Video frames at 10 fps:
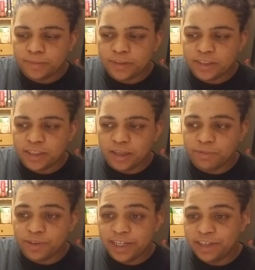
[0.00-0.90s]
It's like I'm
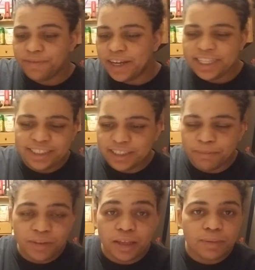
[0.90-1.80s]
trying to find
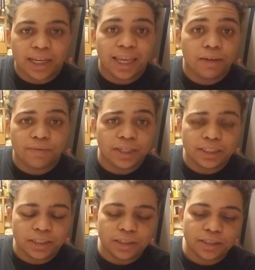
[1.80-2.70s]
something, but I can't
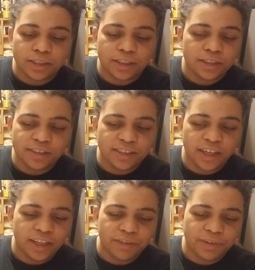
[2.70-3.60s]
find anything, and,
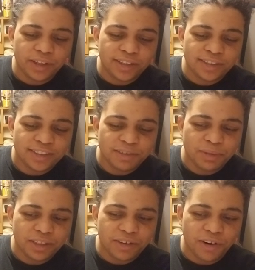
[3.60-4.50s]
and I feel like this could
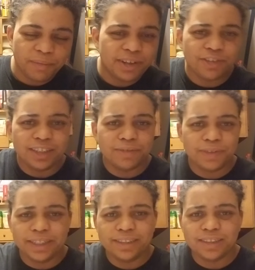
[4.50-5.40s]
be the karmic trying to
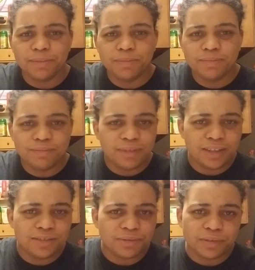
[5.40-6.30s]
find some
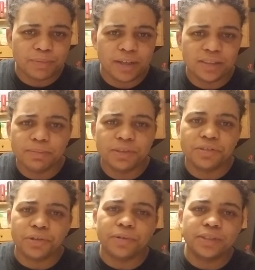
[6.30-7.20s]
sort of possible
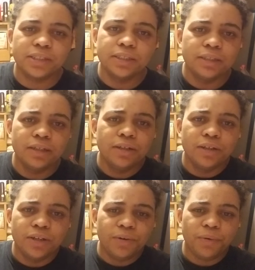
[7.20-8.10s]
dirt
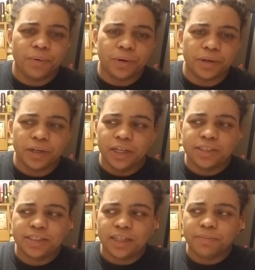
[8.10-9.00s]
or
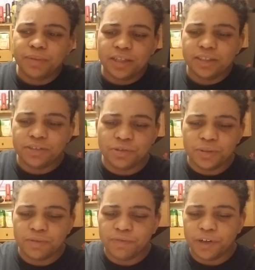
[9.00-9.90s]
something to
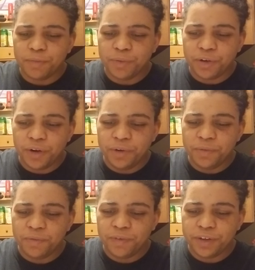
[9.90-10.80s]
confirm their
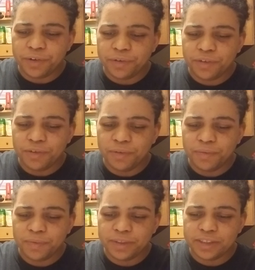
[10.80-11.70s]
own fears,
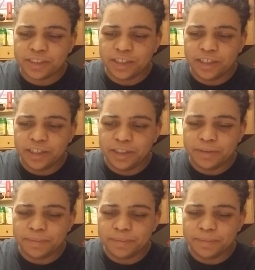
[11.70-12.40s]
which is like